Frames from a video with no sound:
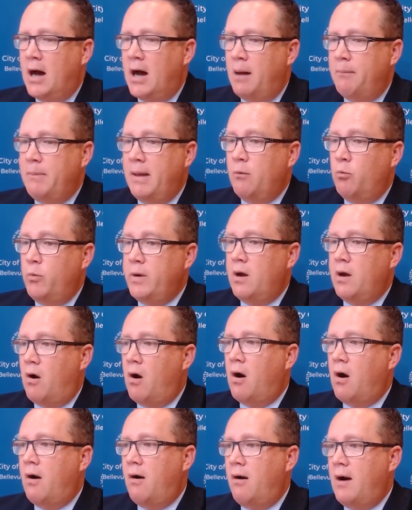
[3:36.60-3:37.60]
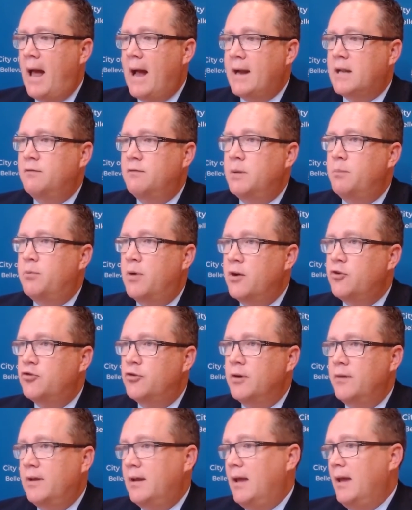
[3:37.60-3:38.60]
And we are actively
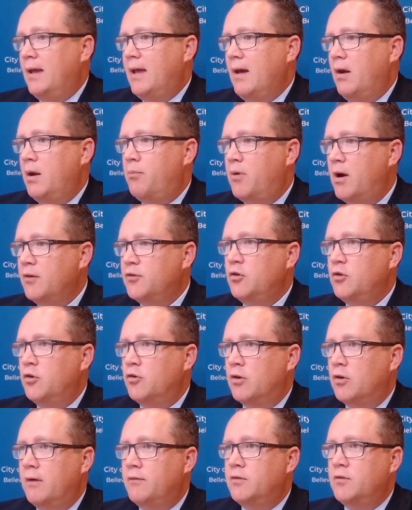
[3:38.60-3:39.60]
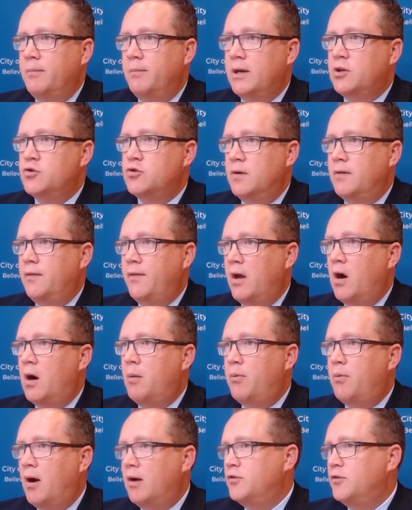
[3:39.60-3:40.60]
pressuring the King County Prosecutor's Office to make sure that they
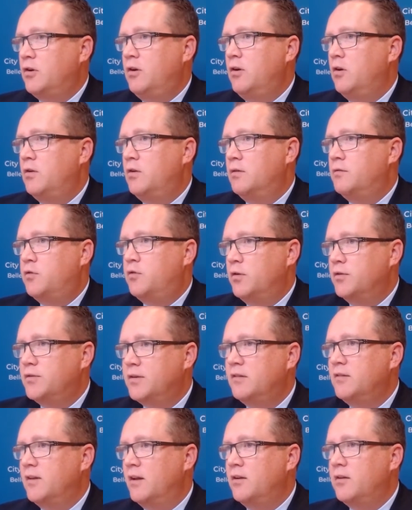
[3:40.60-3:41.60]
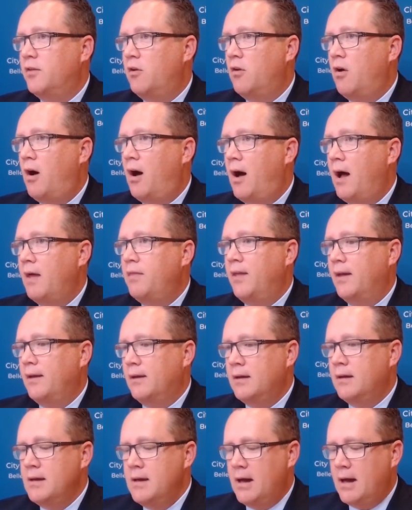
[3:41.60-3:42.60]
are prosecuted to the fullest extent of the law. I
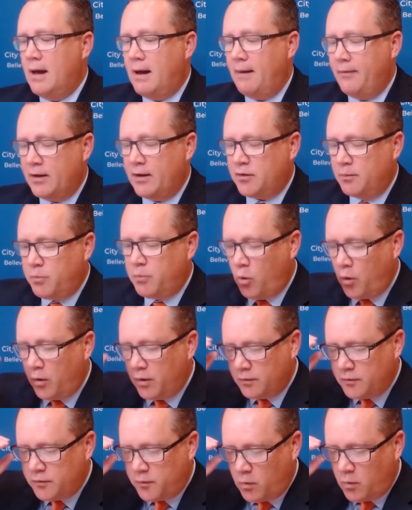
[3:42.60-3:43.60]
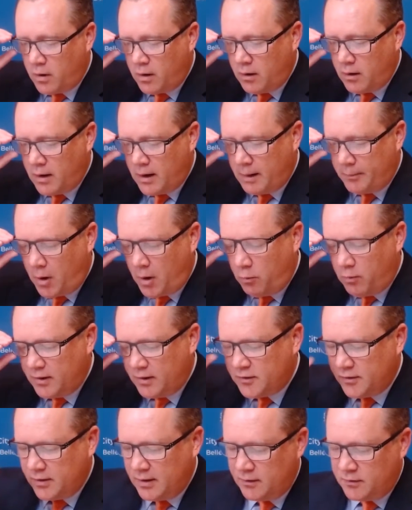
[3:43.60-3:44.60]
think that's important for our
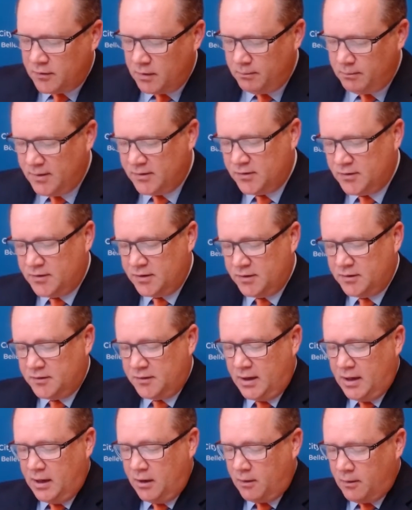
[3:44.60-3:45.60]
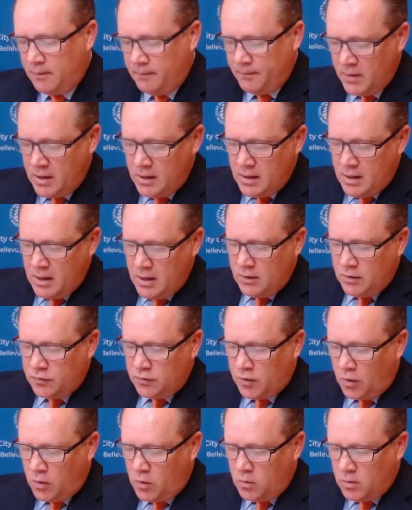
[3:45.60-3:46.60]
residents and businesses to hear.
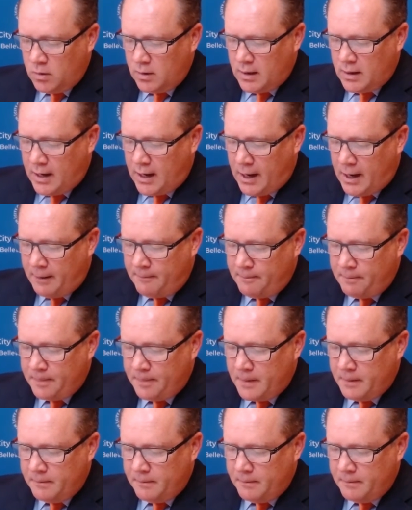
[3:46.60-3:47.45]
So,